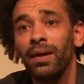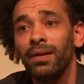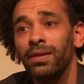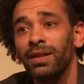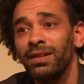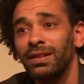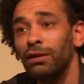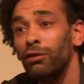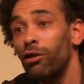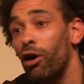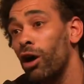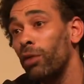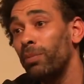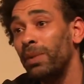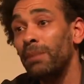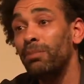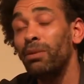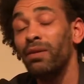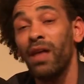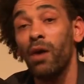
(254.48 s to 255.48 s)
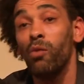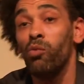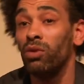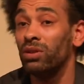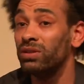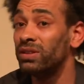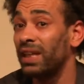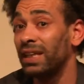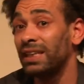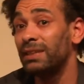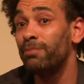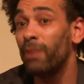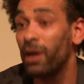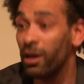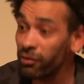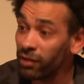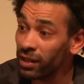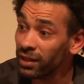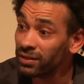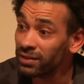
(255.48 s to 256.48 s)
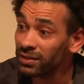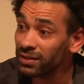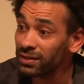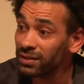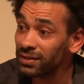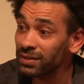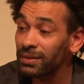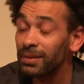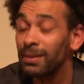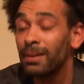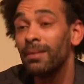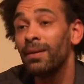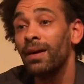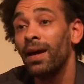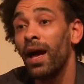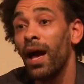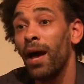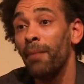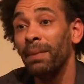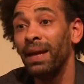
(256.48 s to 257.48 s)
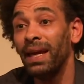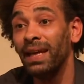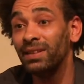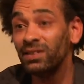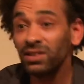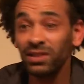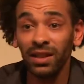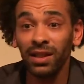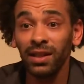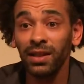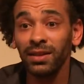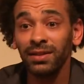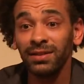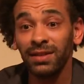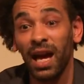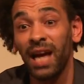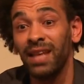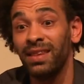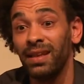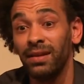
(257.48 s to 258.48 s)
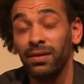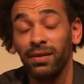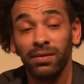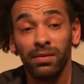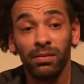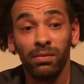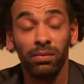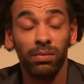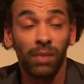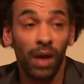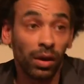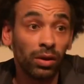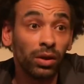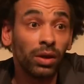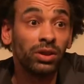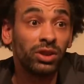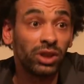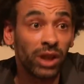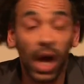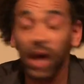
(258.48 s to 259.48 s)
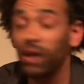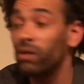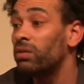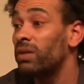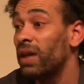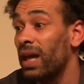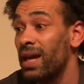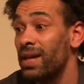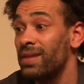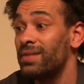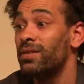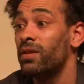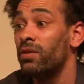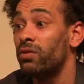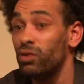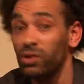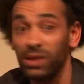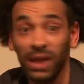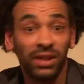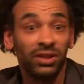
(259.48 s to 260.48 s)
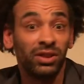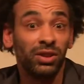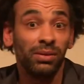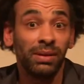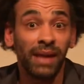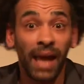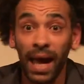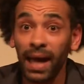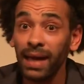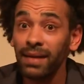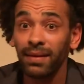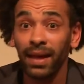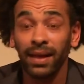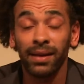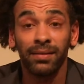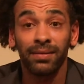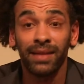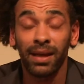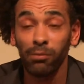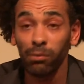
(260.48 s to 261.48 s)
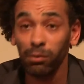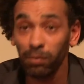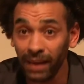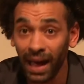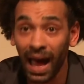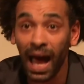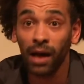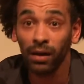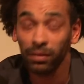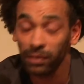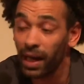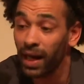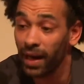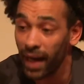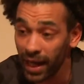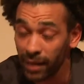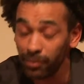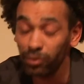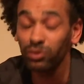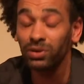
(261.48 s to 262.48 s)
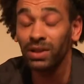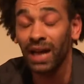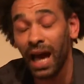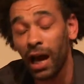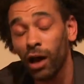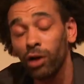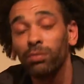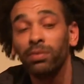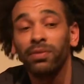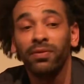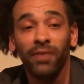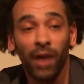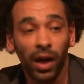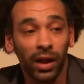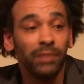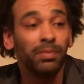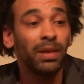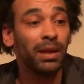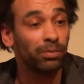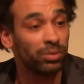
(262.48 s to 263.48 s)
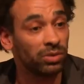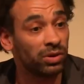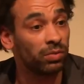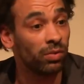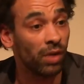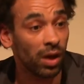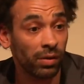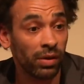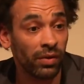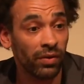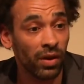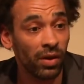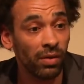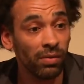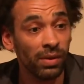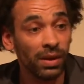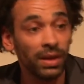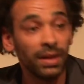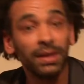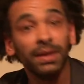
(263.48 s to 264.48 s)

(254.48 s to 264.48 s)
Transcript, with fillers: There's a lot of people that want experience. Um, interns, I think a good channel is through Dance UK. They, they will be able to help find people to work with you.